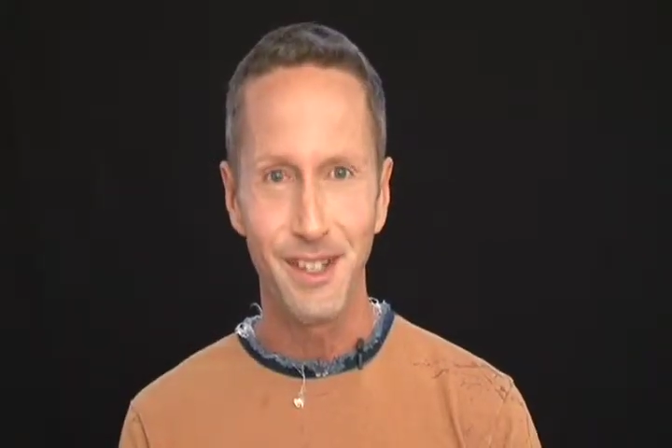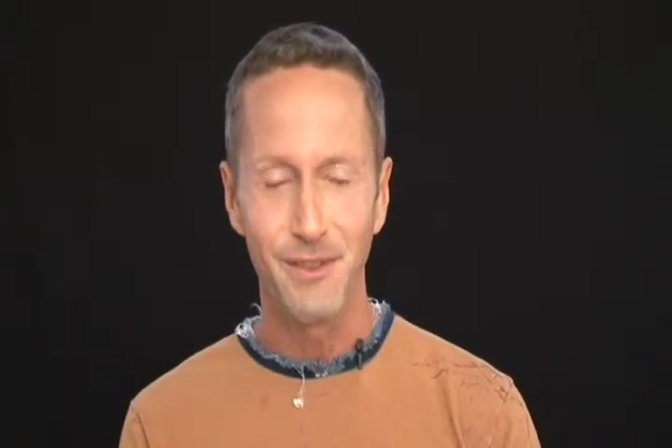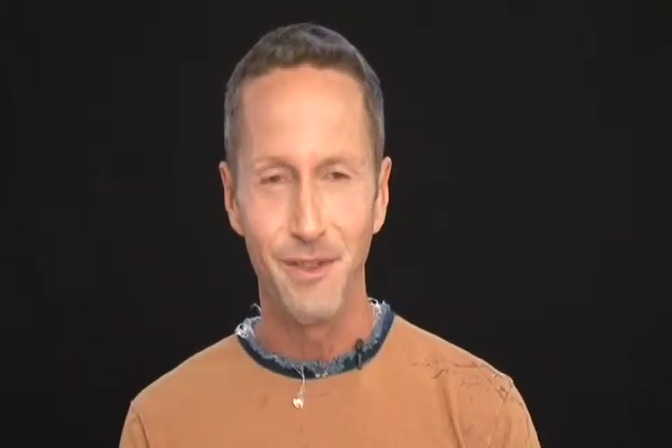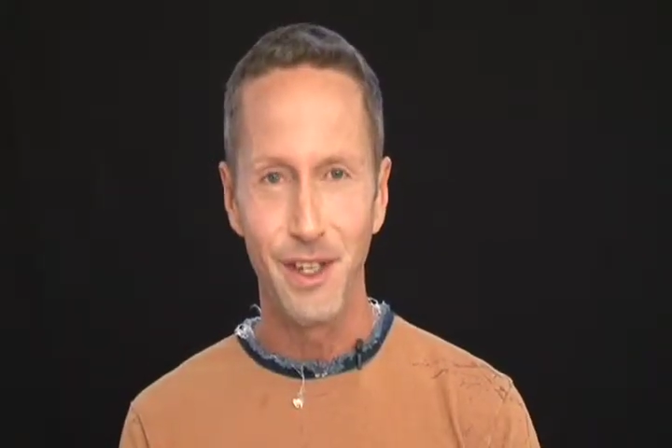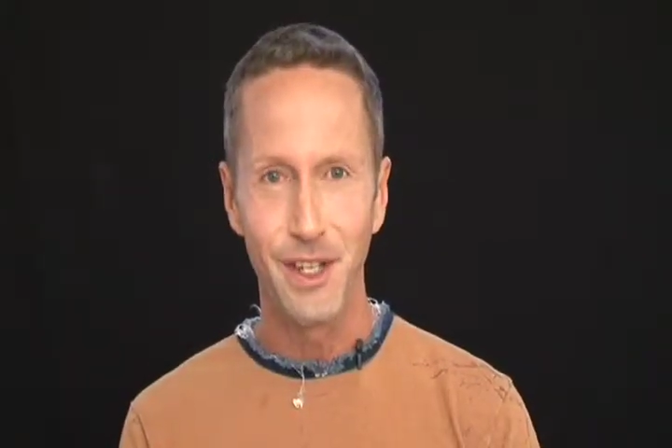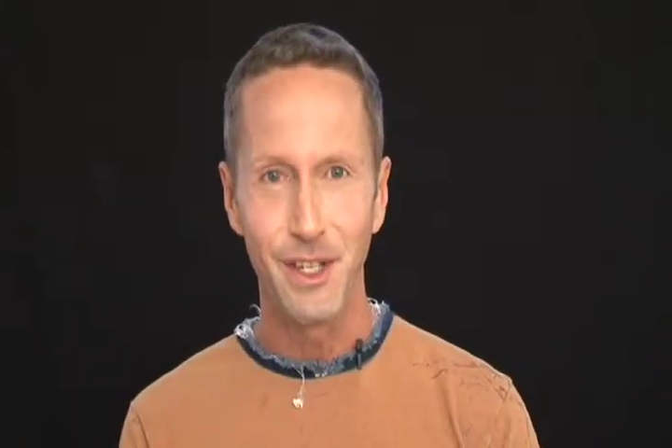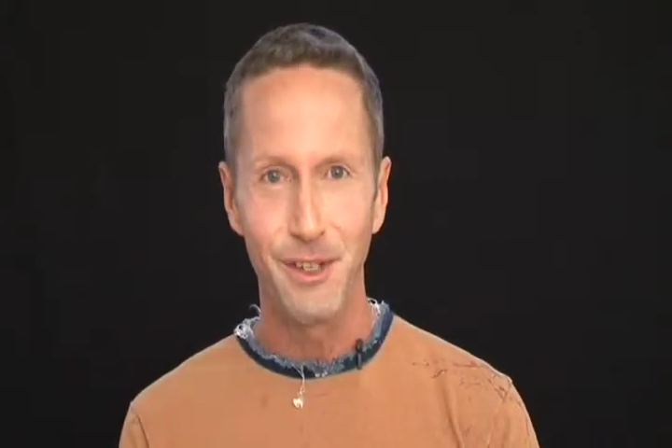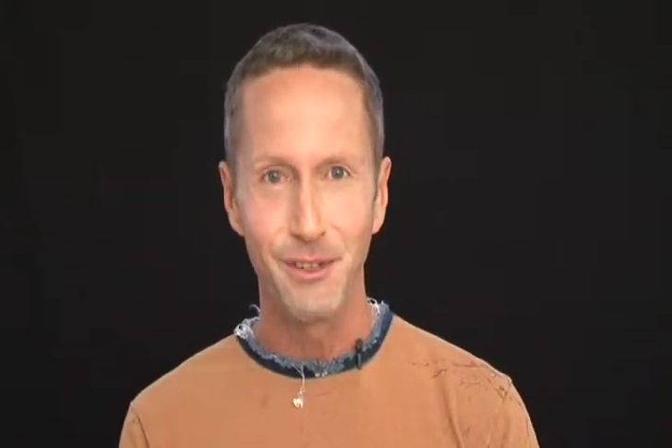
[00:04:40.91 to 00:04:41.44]
we're going
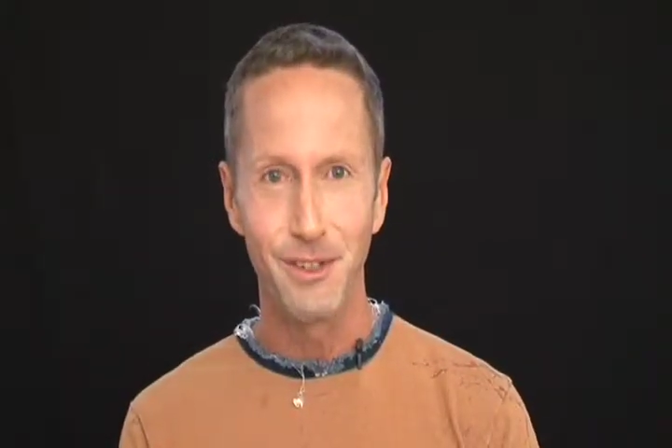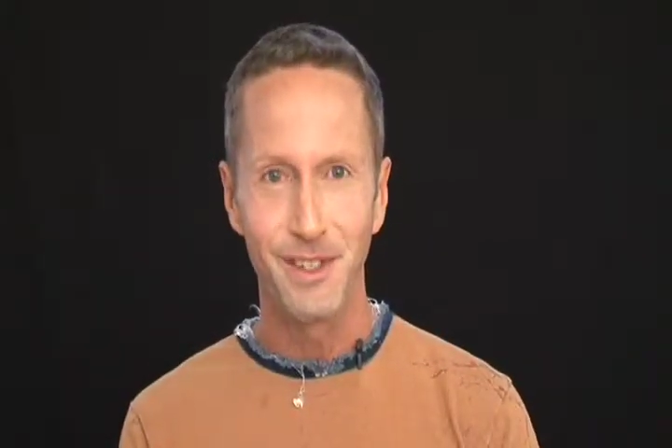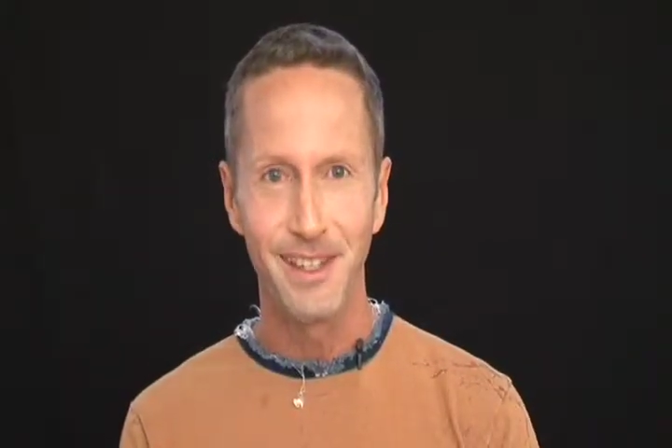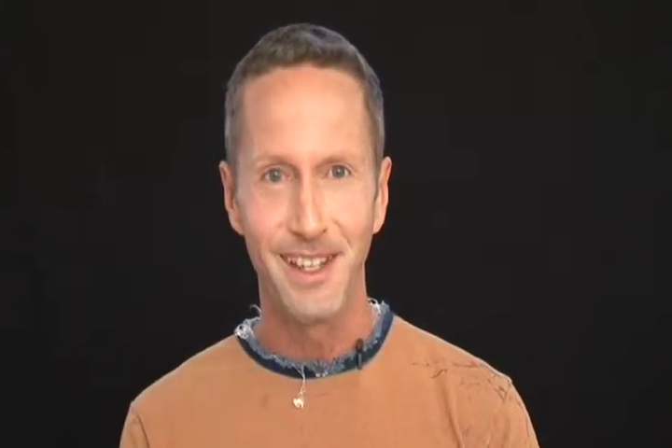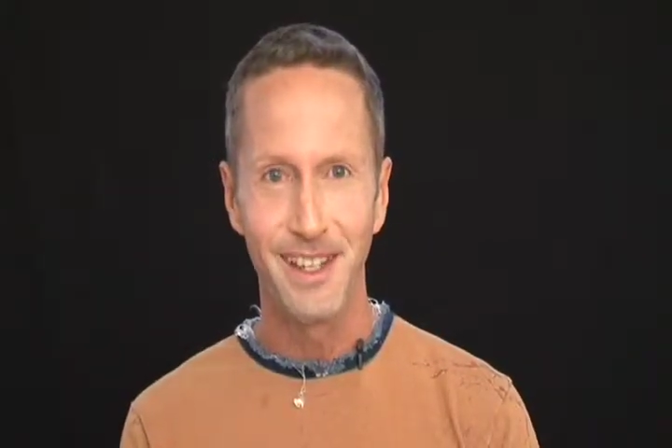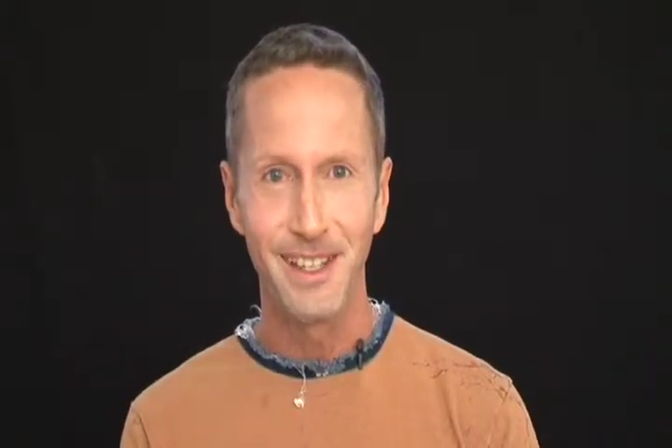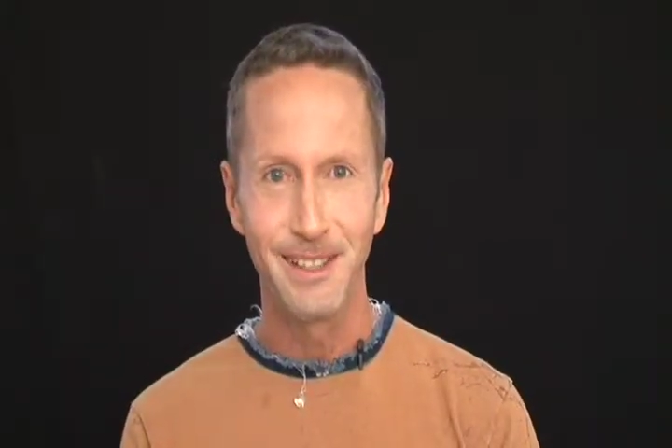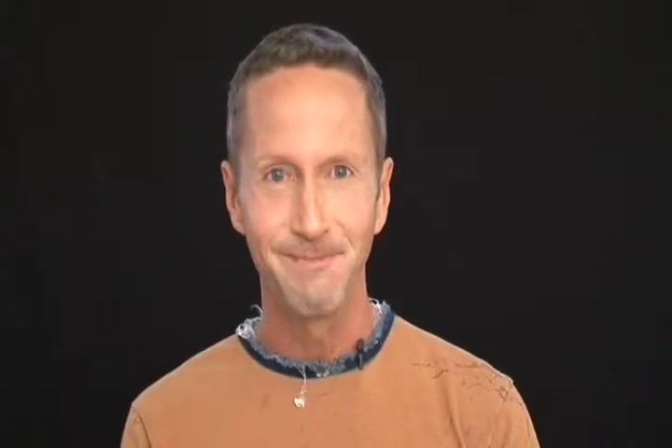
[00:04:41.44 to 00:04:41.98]
to learn a lot of
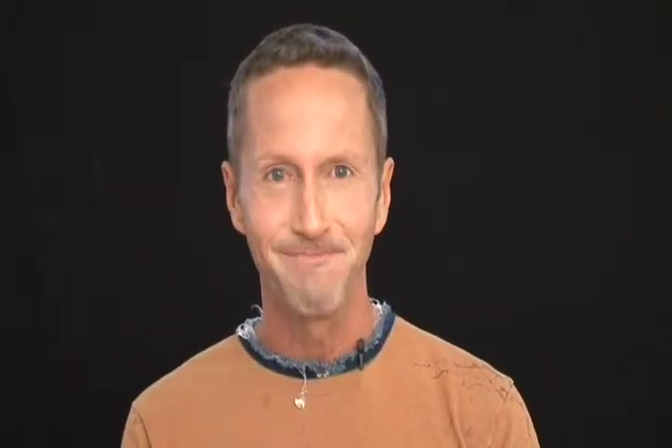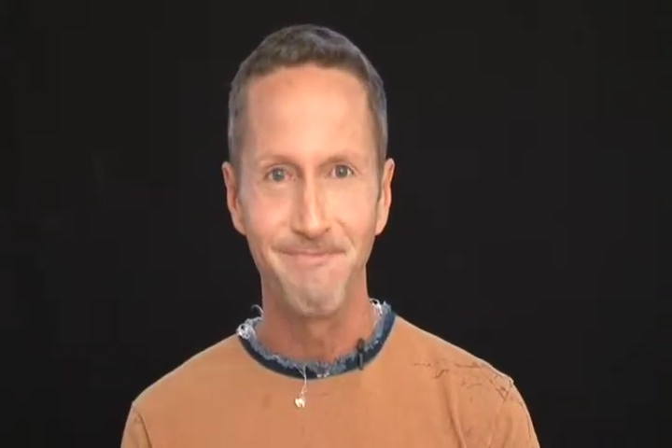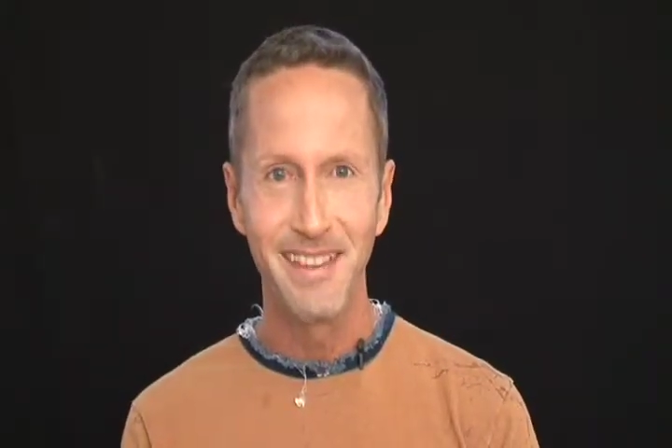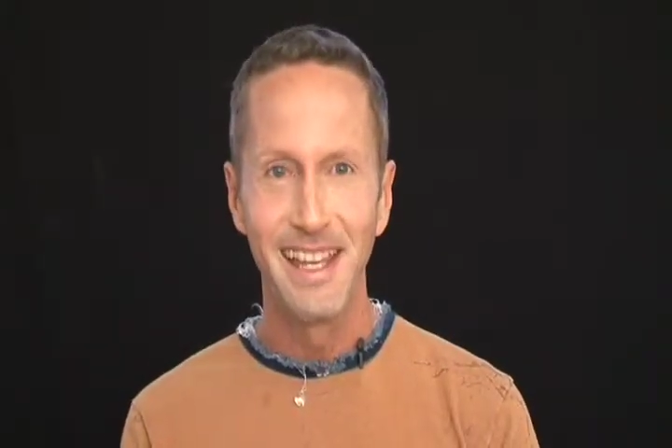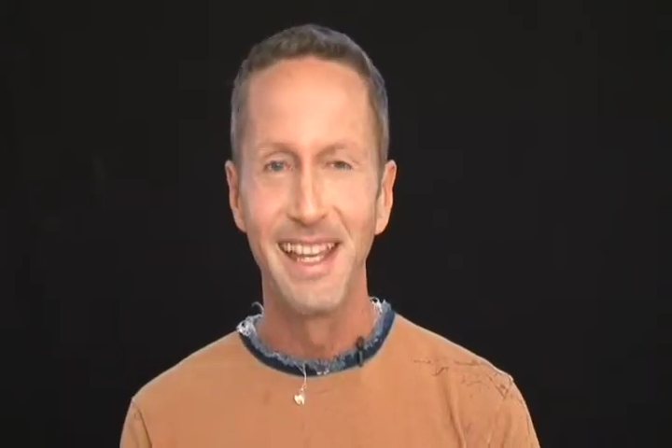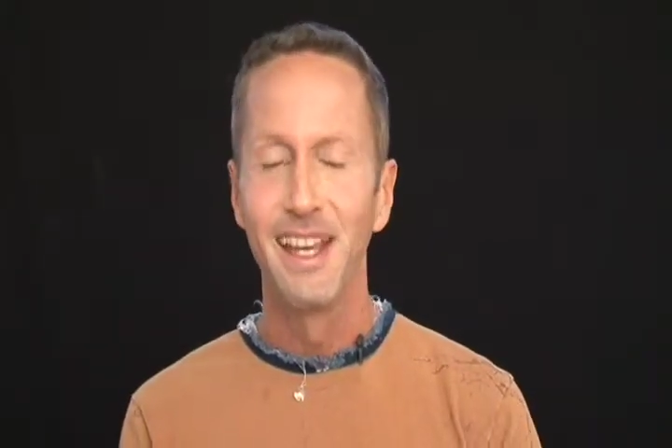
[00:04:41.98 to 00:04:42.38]
great things.